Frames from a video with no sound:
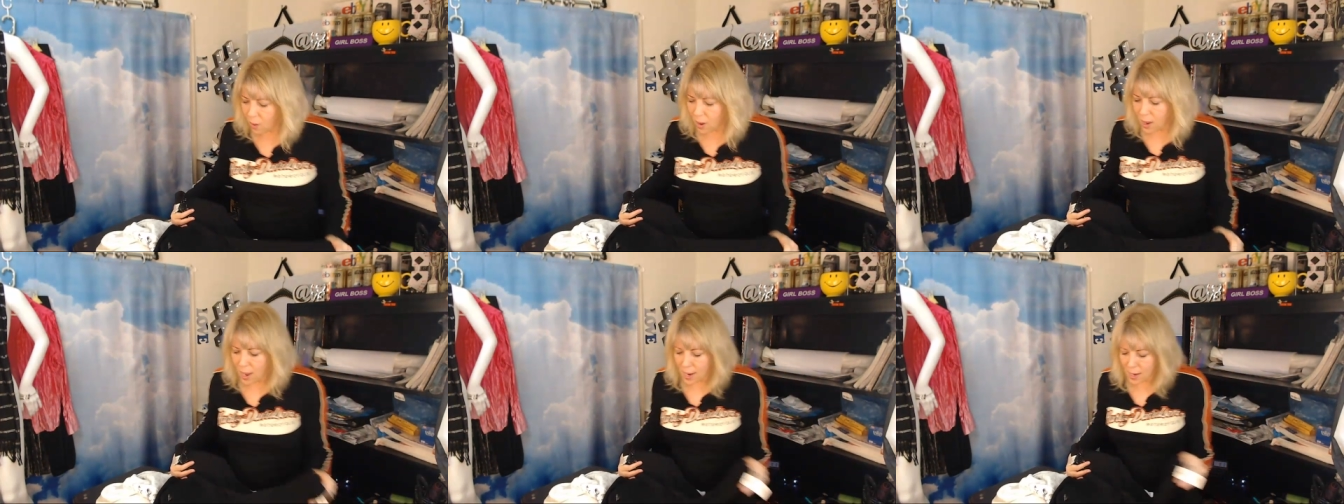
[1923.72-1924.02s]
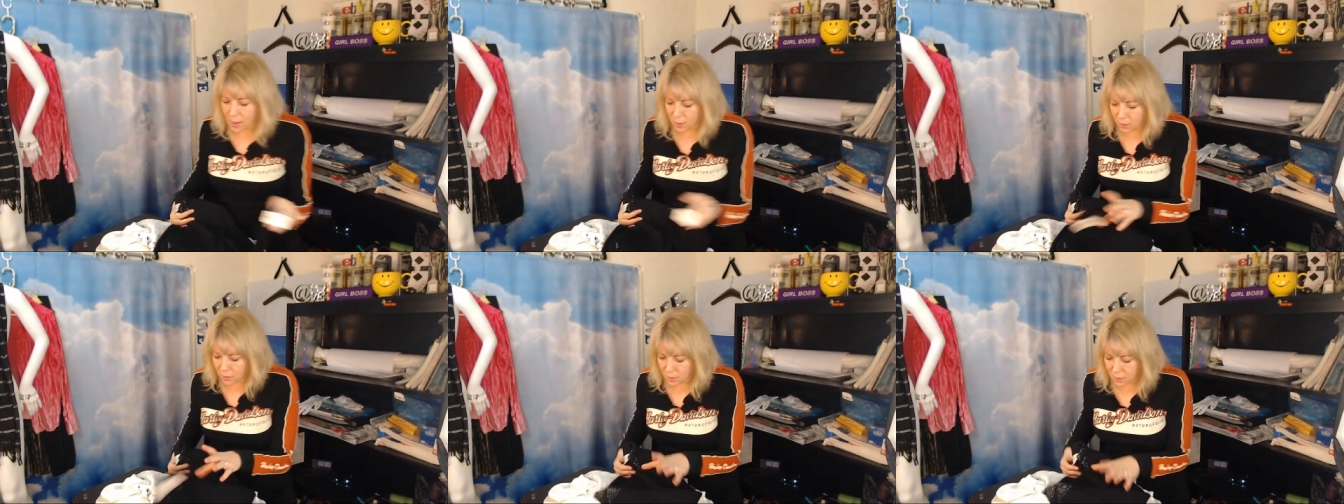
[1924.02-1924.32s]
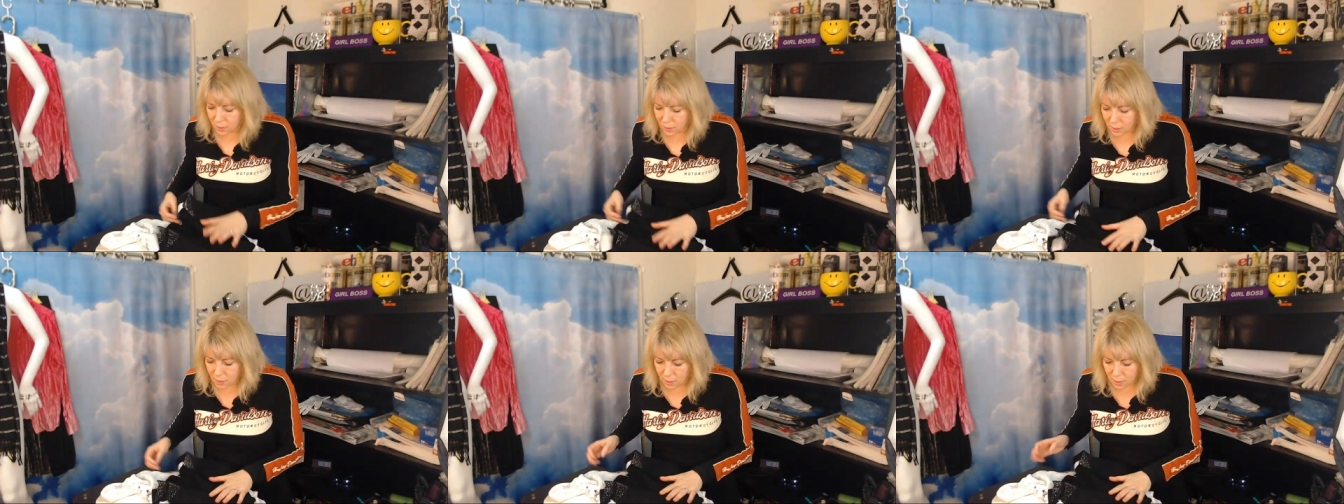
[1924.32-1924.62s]
while
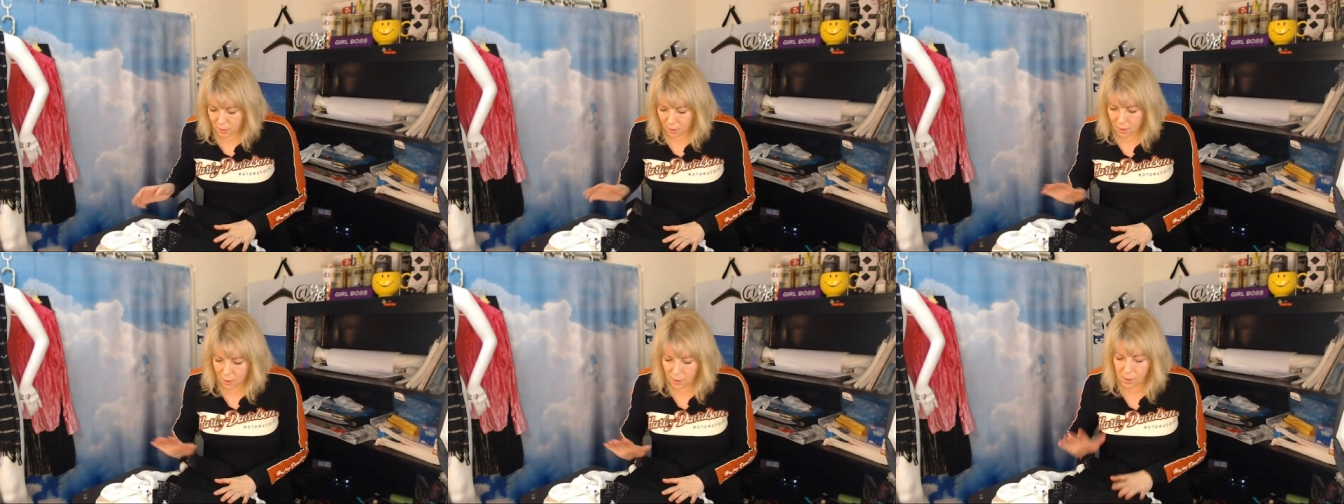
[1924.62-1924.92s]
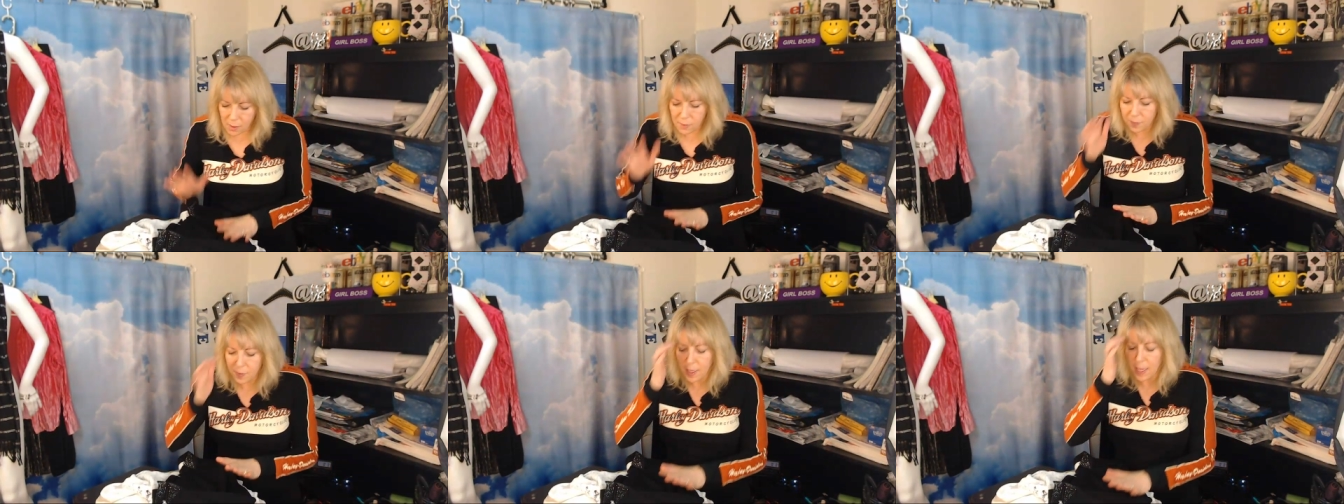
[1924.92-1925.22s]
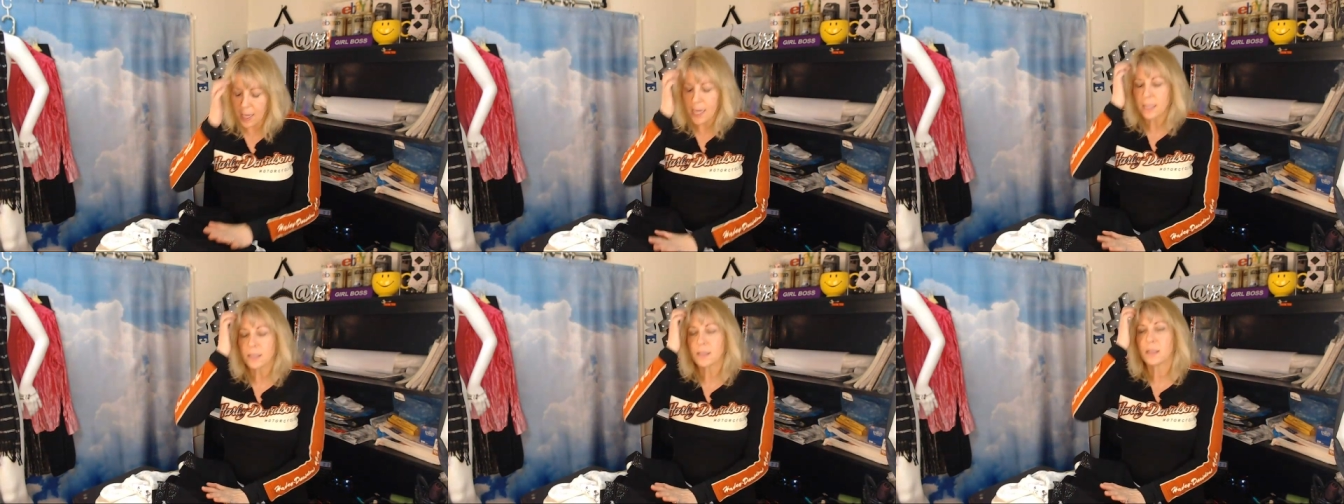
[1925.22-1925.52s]
of
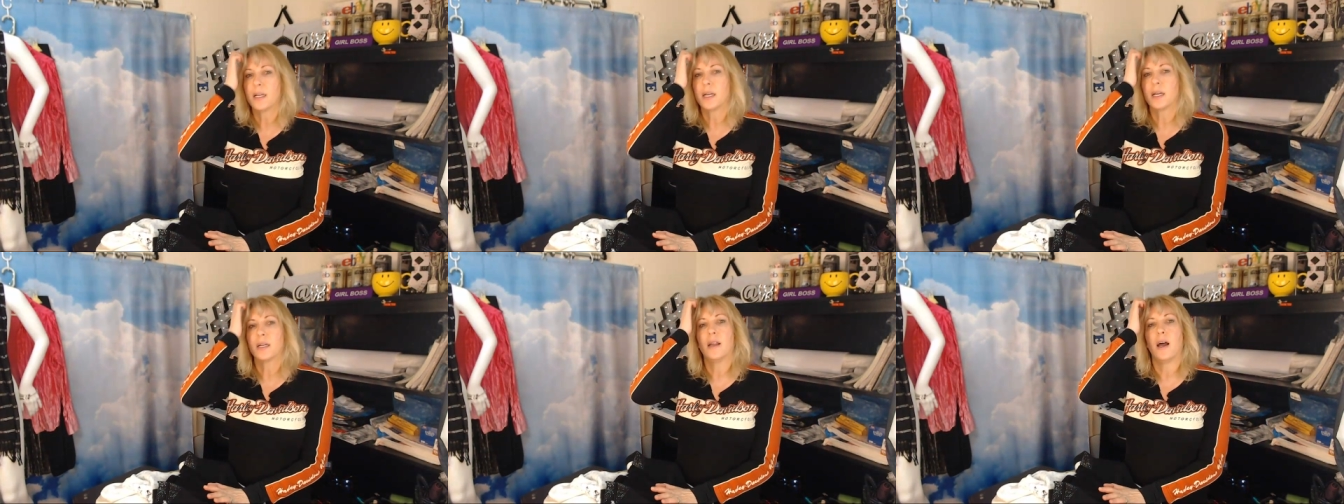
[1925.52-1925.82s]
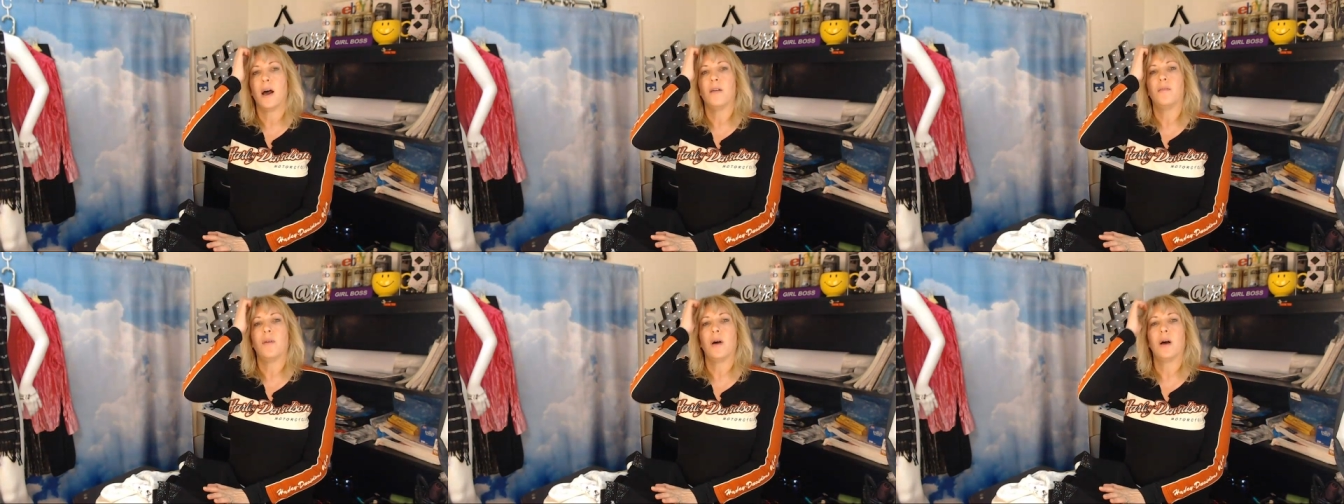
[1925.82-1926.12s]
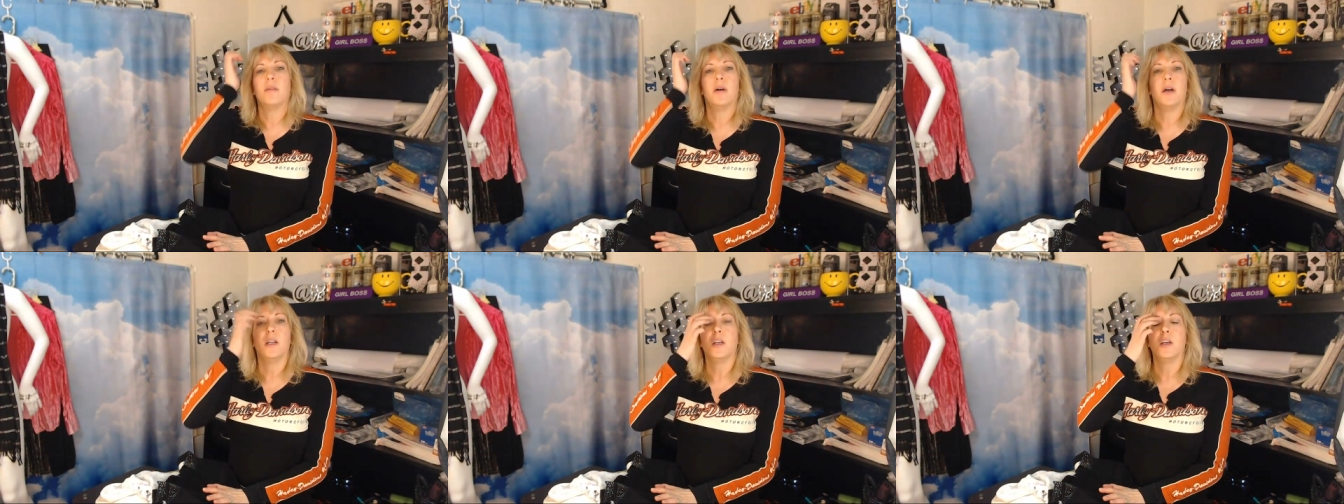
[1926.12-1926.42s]
handling enough
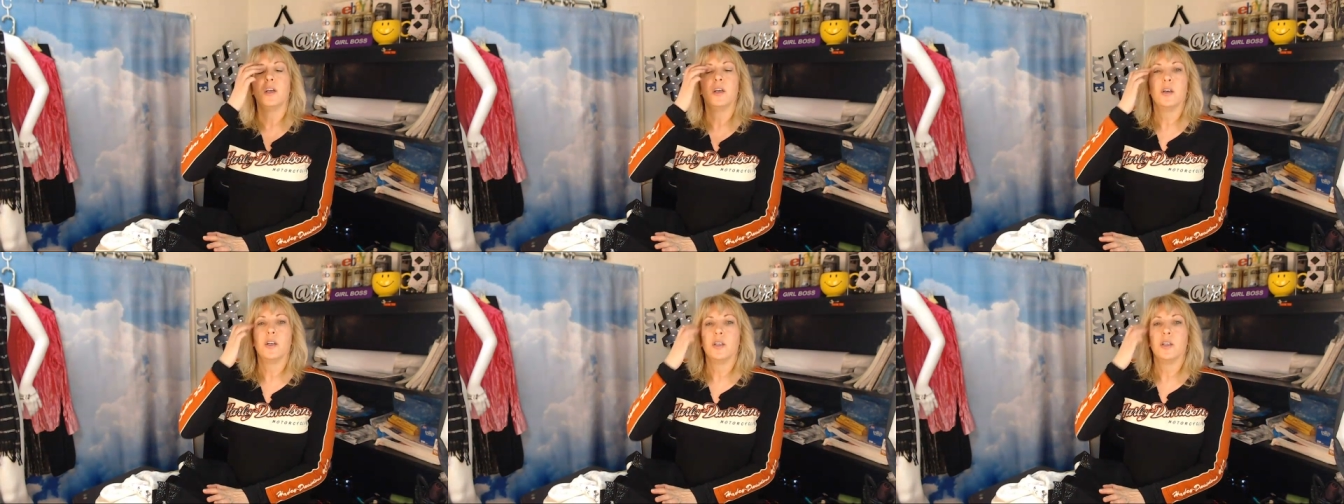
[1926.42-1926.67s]
of it,